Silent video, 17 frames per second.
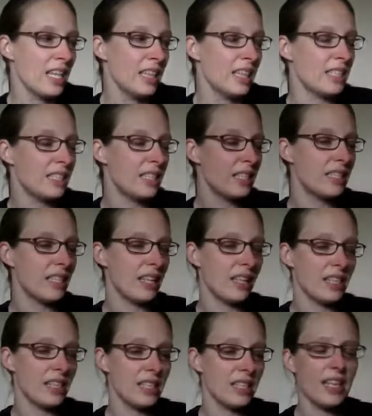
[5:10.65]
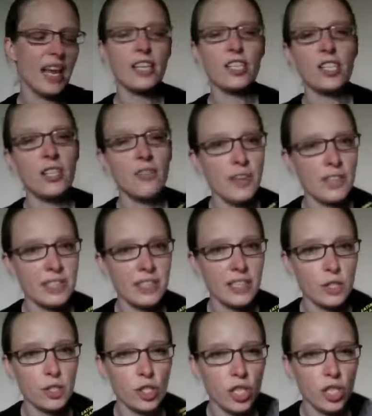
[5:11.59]
This is actually Fix
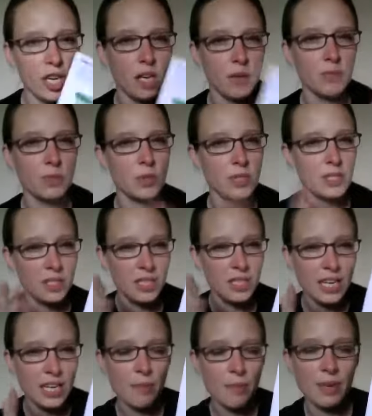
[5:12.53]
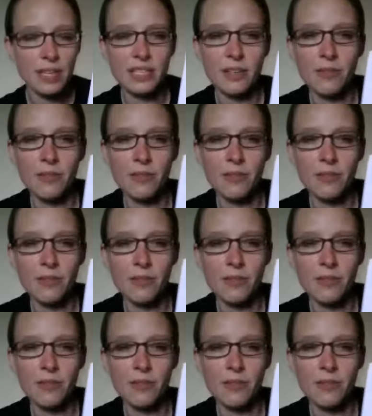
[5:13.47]
Extreme, so it's a teeny bit